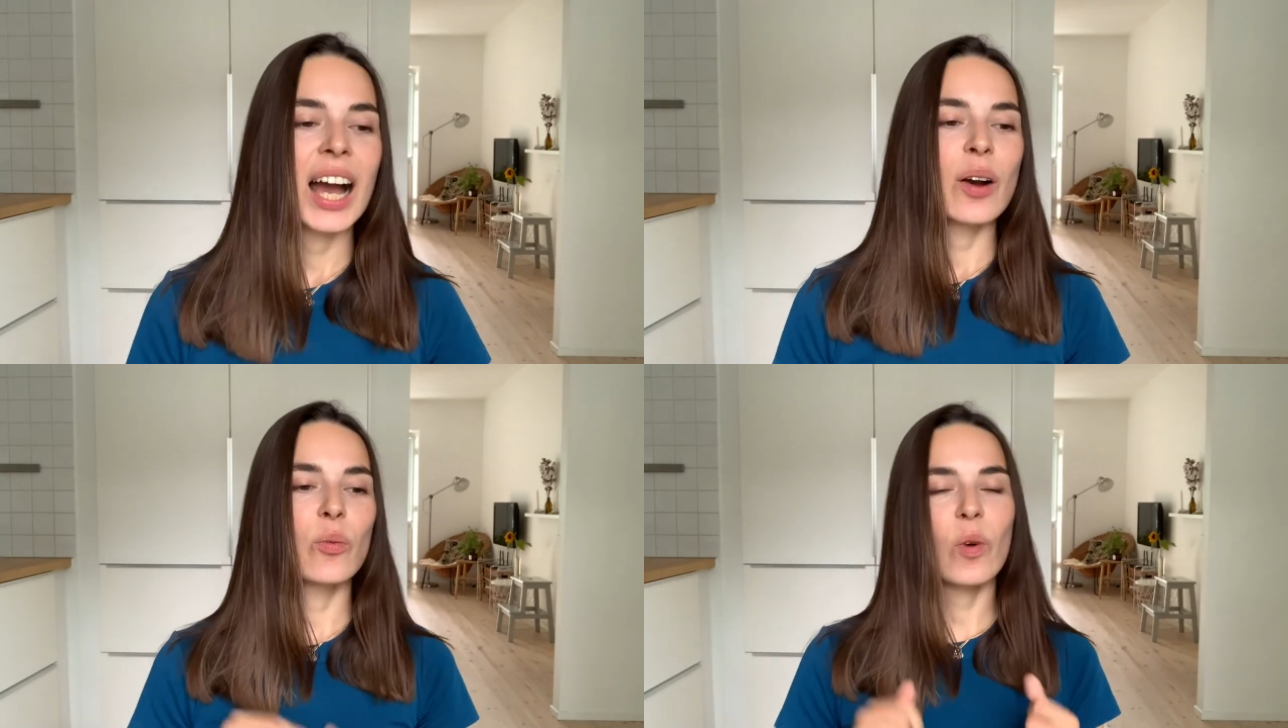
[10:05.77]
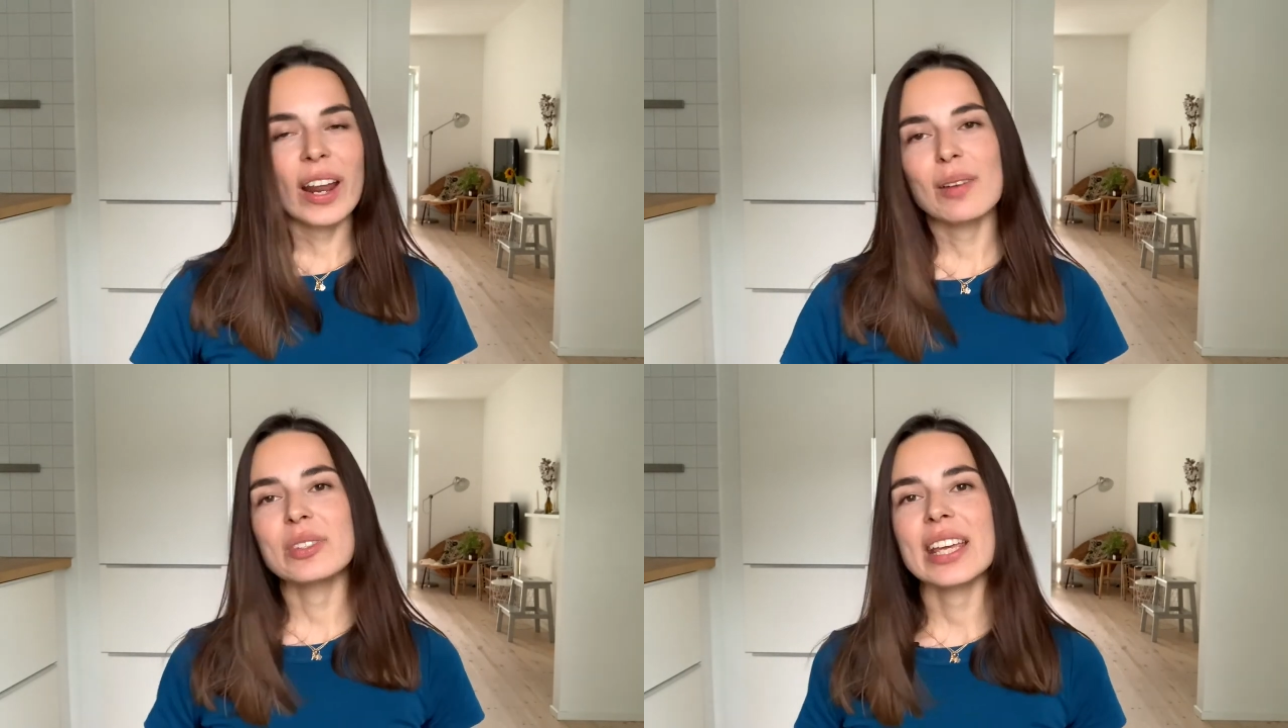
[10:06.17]
When
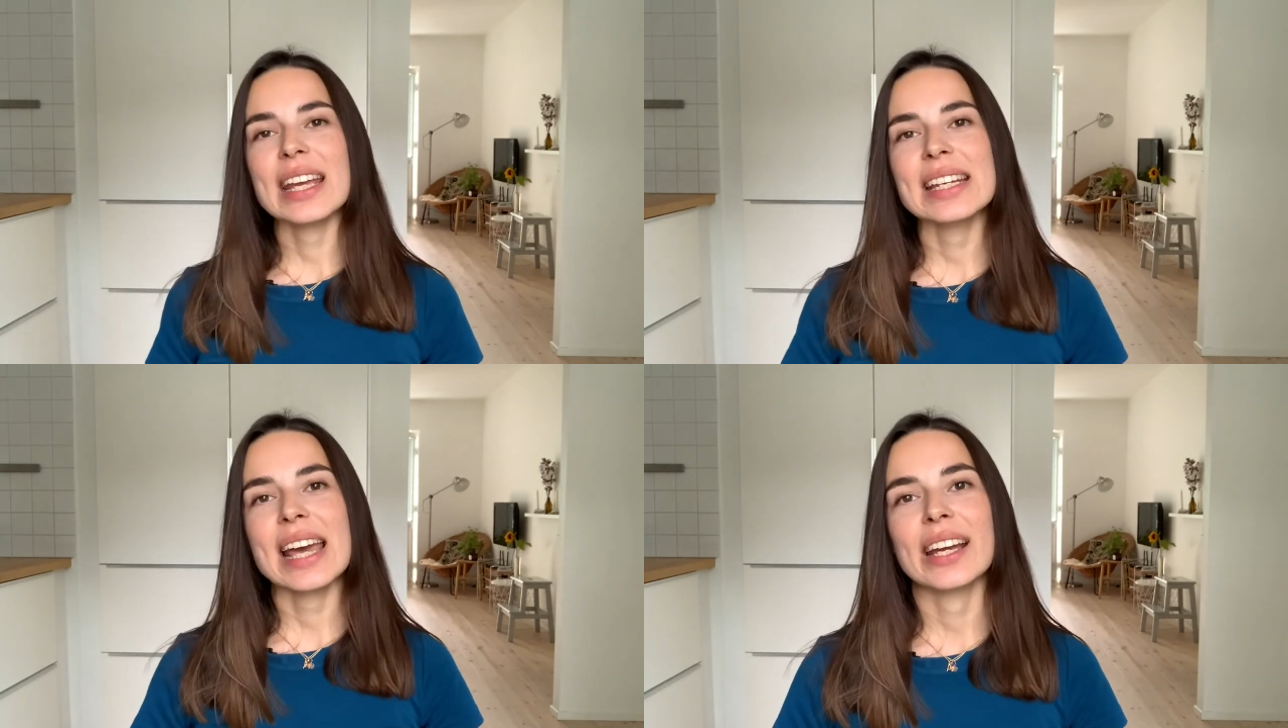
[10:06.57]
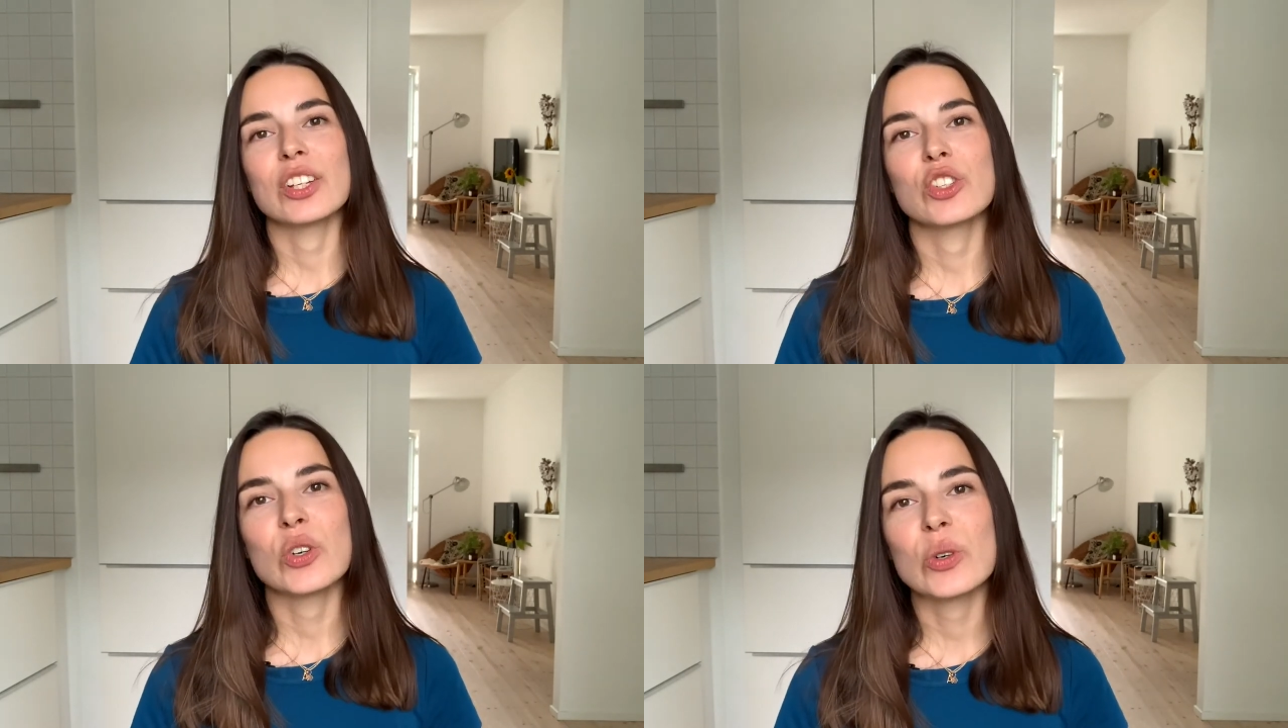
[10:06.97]
I'm saying tech and
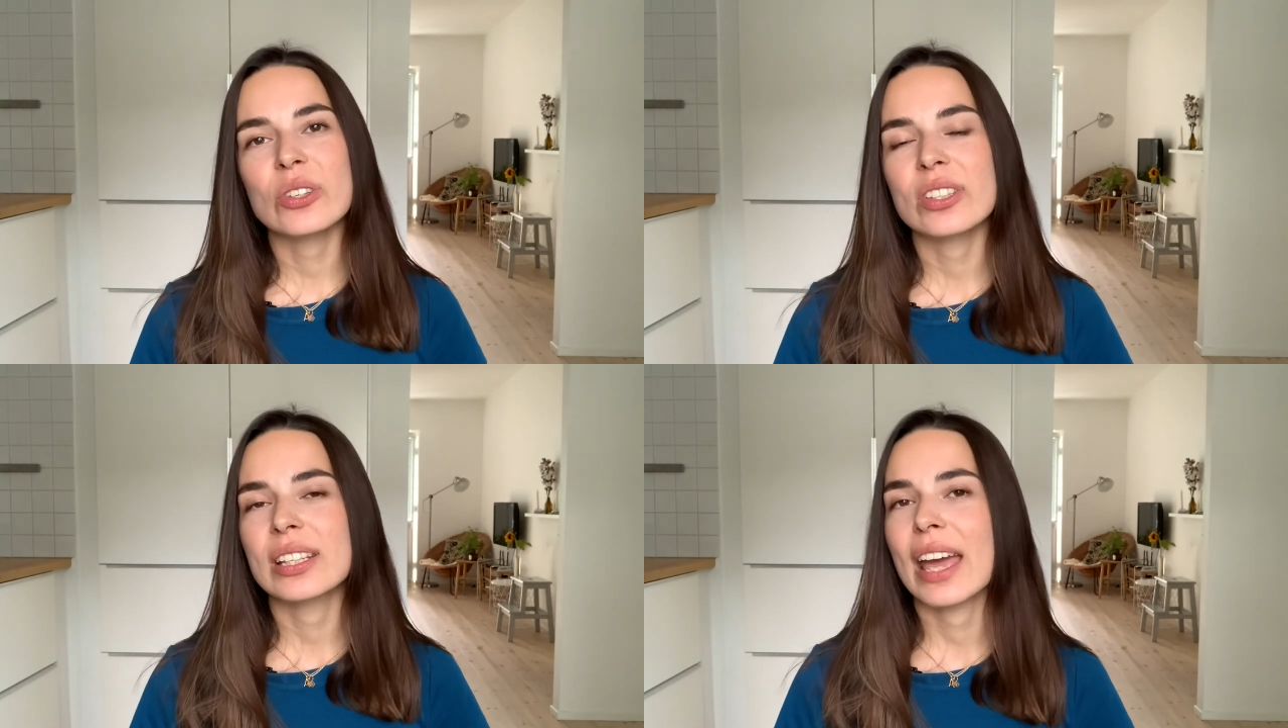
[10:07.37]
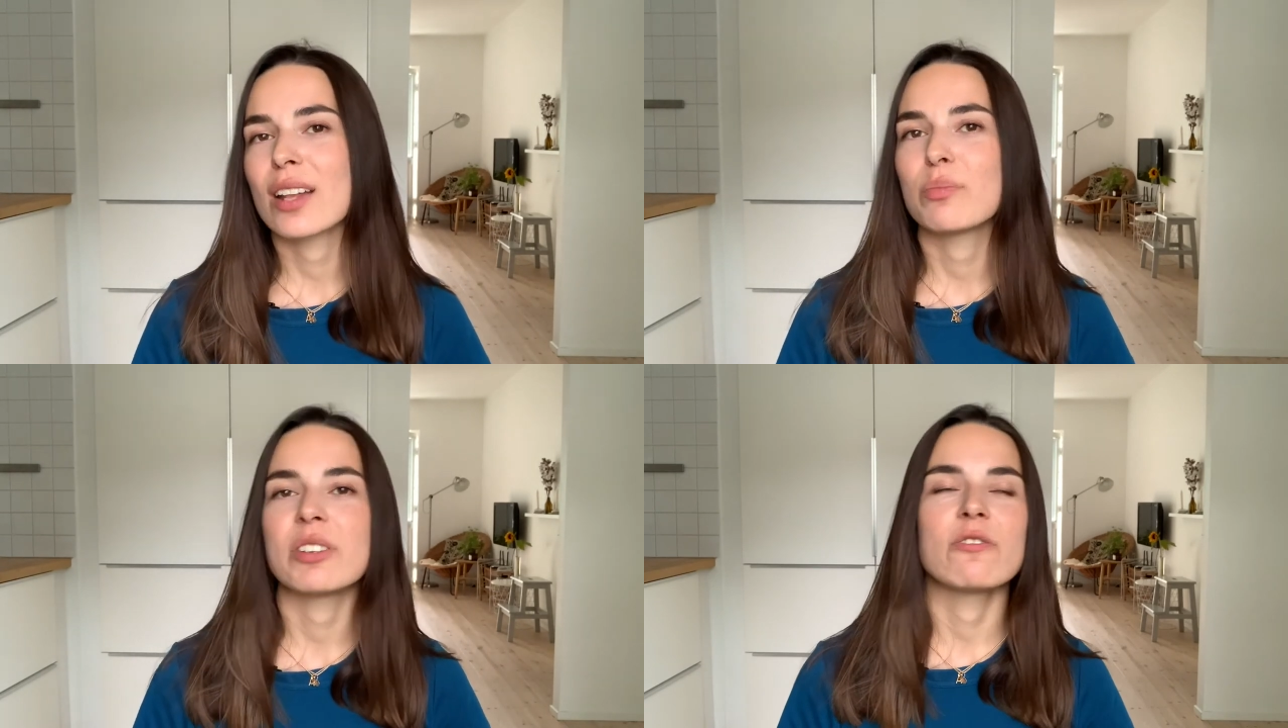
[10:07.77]
tools, it
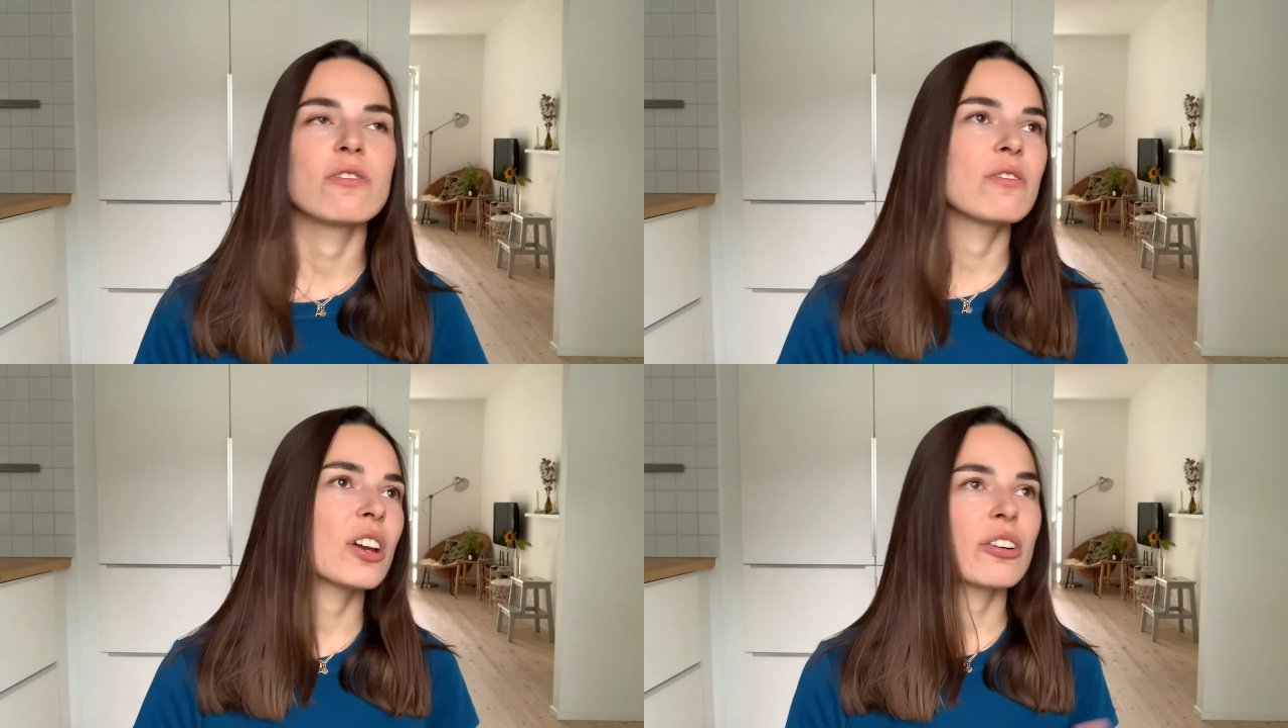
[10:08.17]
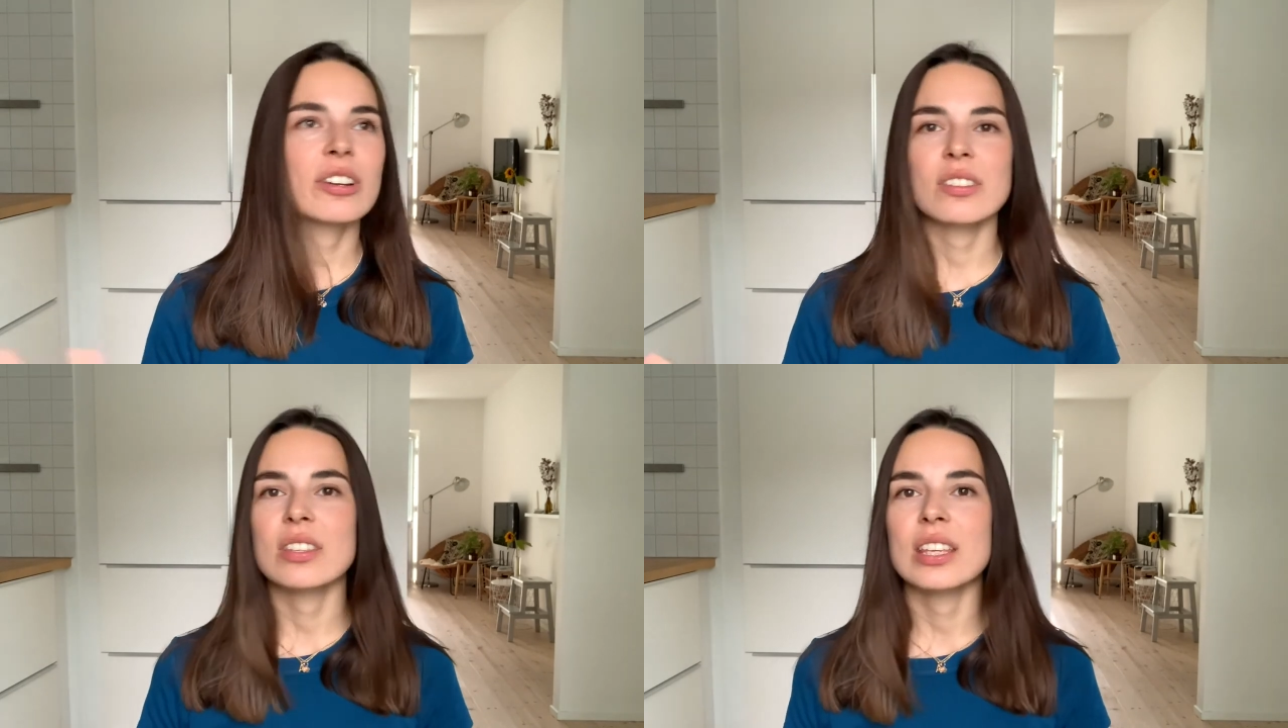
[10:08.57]
can be
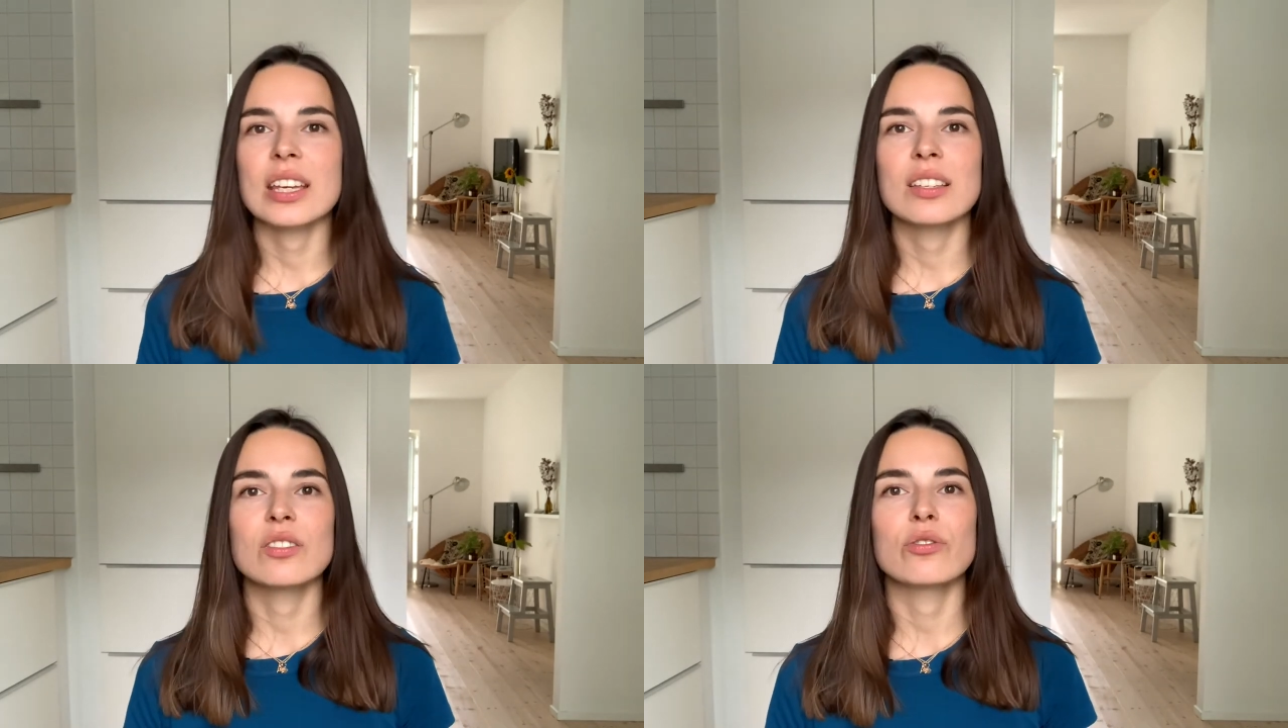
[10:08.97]
various things